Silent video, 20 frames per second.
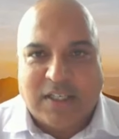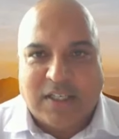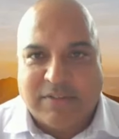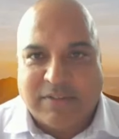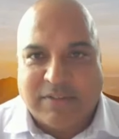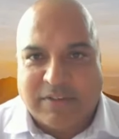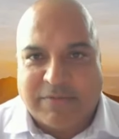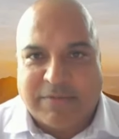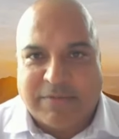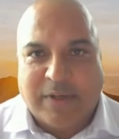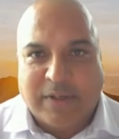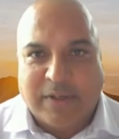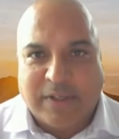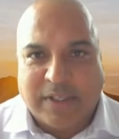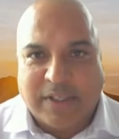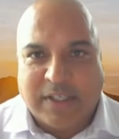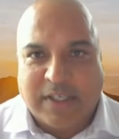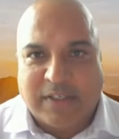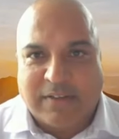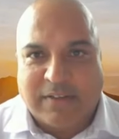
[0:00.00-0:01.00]
of a
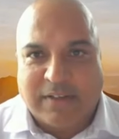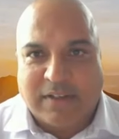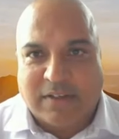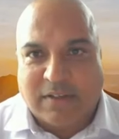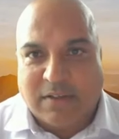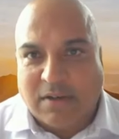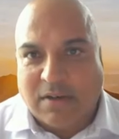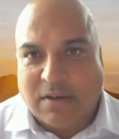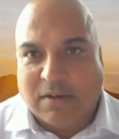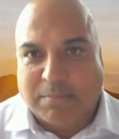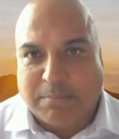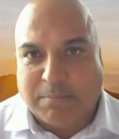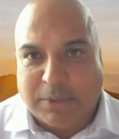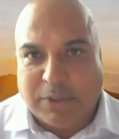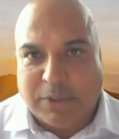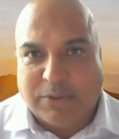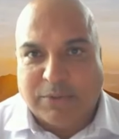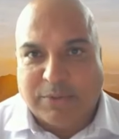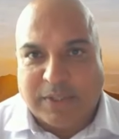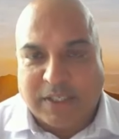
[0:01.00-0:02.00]
fairly, I think, long
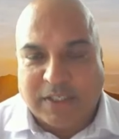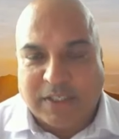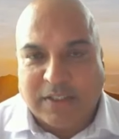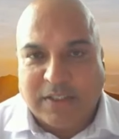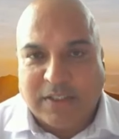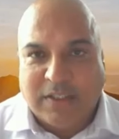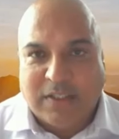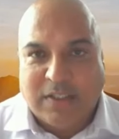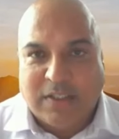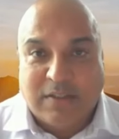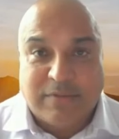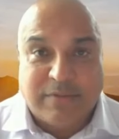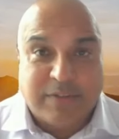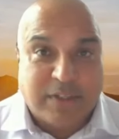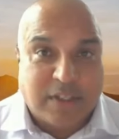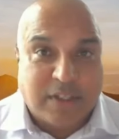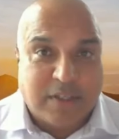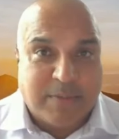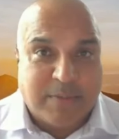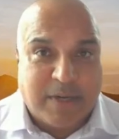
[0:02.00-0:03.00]
bull run
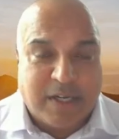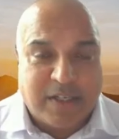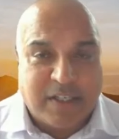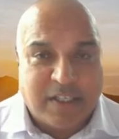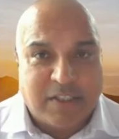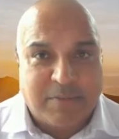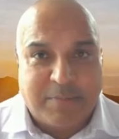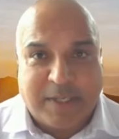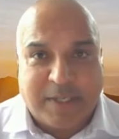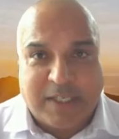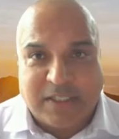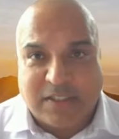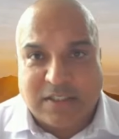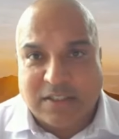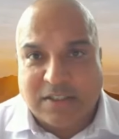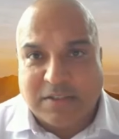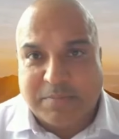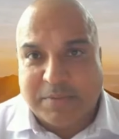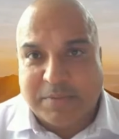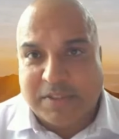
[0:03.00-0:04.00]
for the commodity space,
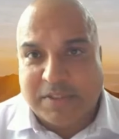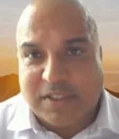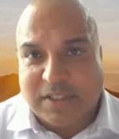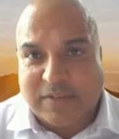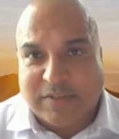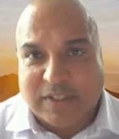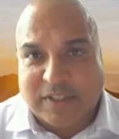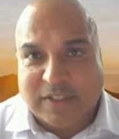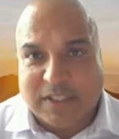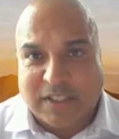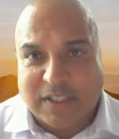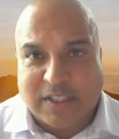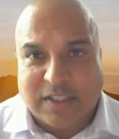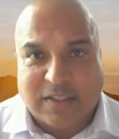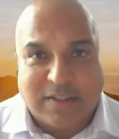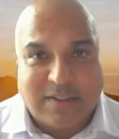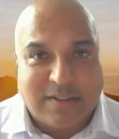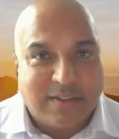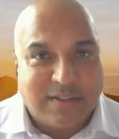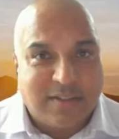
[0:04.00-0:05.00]
and
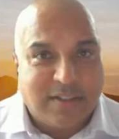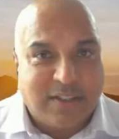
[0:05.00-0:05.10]
specifically,